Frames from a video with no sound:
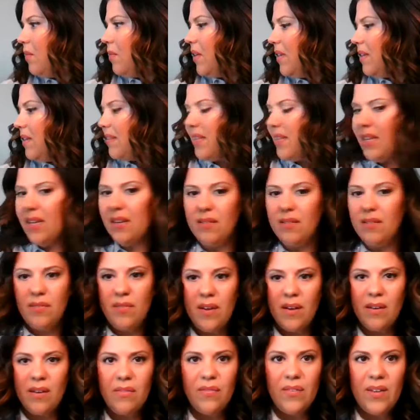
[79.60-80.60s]
we see if
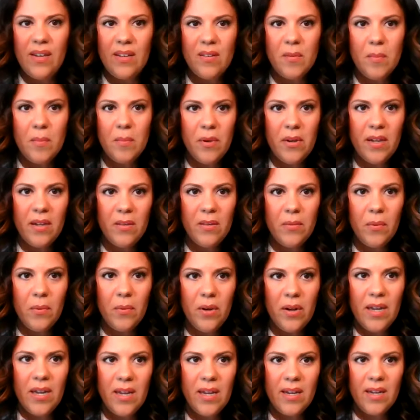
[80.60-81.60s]
Facebook is
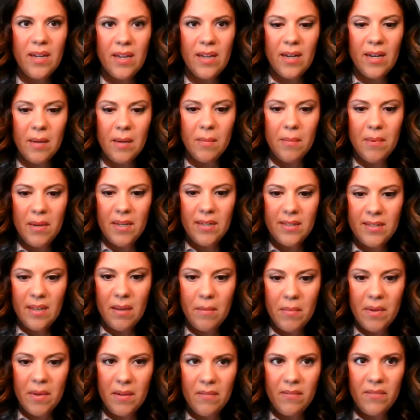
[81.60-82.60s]
working? Can anybody tell
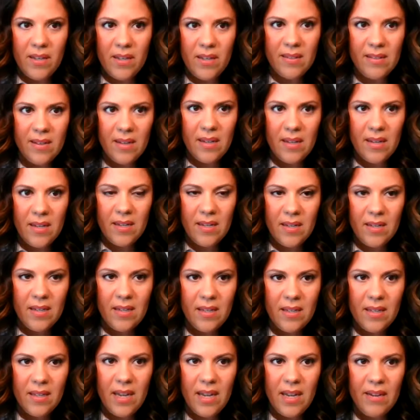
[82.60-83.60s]
me if that's on?
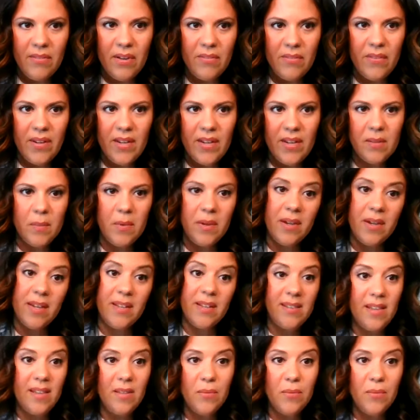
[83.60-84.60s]
Live on Facebook? It
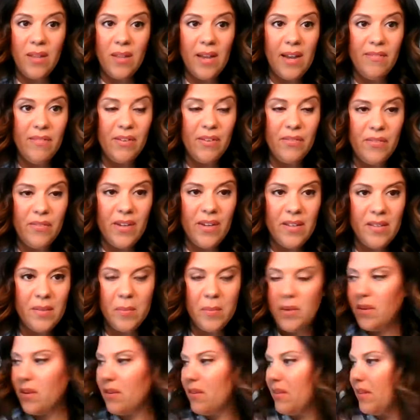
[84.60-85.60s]
says we're live on
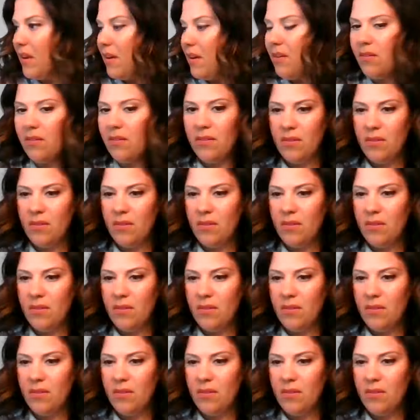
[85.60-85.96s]
Facebook, so.